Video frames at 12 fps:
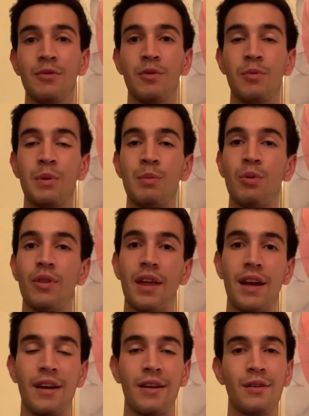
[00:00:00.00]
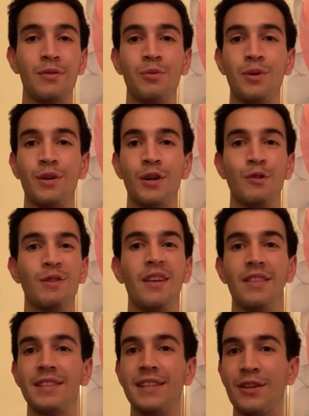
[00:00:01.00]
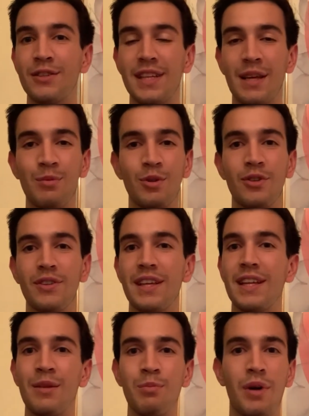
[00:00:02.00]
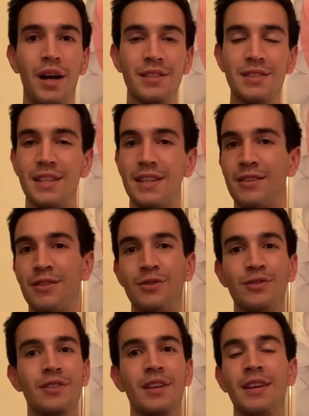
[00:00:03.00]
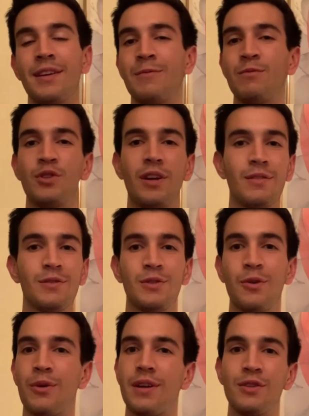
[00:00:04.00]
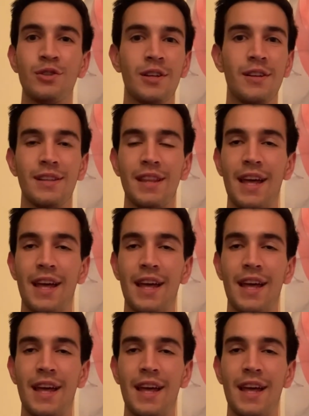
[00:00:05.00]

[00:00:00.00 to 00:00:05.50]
with people there were around the dinner table, eating pot stickers, sharing stories, sharing